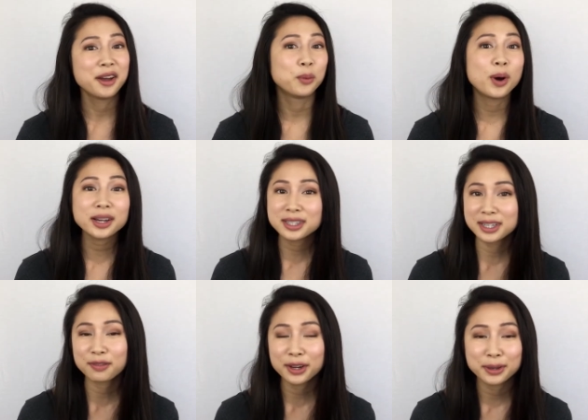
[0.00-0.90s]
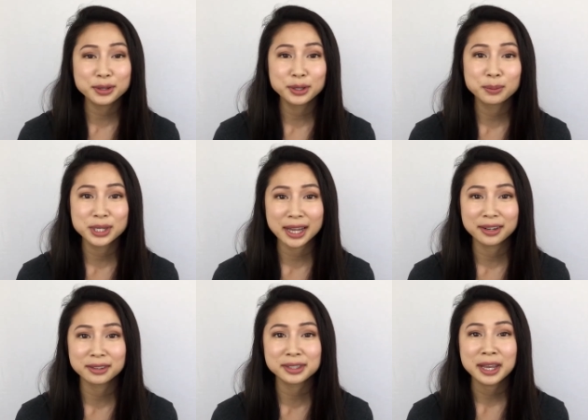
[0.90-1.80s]
watch different YouTube
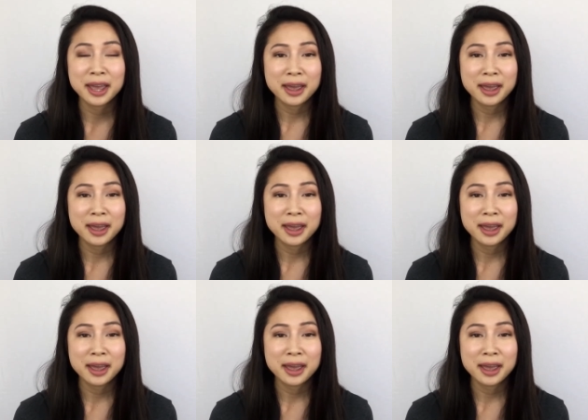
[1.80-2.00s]
channels.